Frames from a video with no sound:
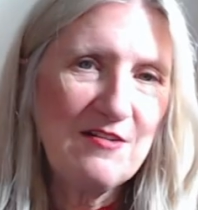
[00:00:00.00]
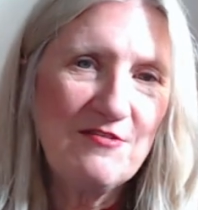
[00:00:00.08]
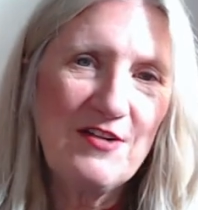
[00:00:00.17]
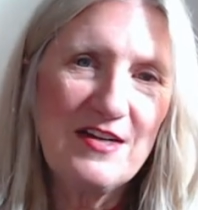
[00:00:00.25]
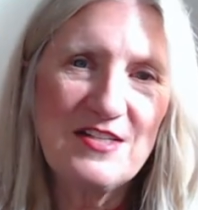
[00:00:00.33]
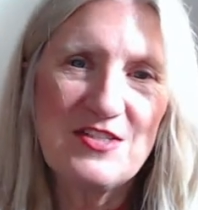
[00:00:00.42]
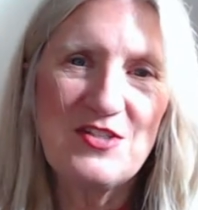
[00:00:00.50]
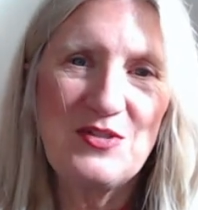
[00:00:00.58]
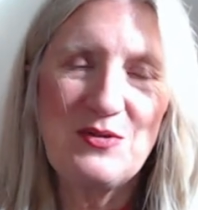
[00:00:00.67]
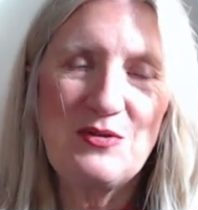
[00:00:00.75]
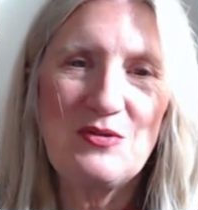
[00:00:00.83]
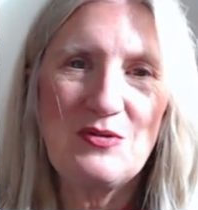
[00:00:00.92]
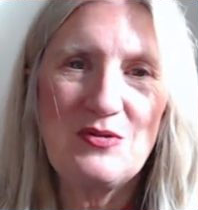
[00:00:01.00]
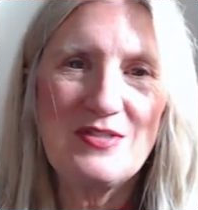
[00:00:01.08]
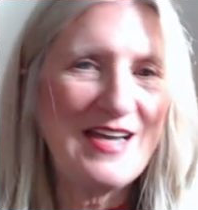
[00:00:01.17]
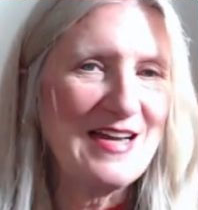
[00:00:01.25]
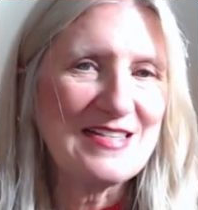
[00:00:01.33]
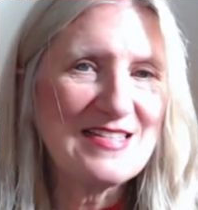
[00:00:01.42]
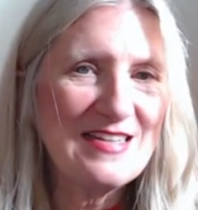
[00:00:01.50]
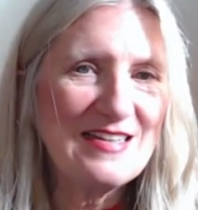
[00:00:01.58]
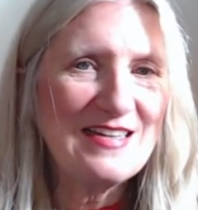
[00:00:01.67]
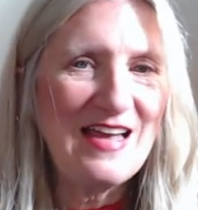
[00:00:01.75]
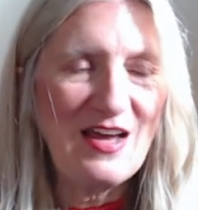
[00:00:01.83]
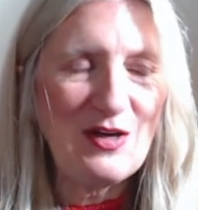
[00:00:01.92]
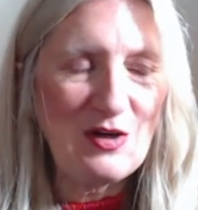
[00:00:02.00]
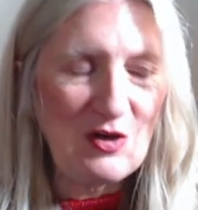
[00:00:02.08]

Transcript: don't find it too taxing at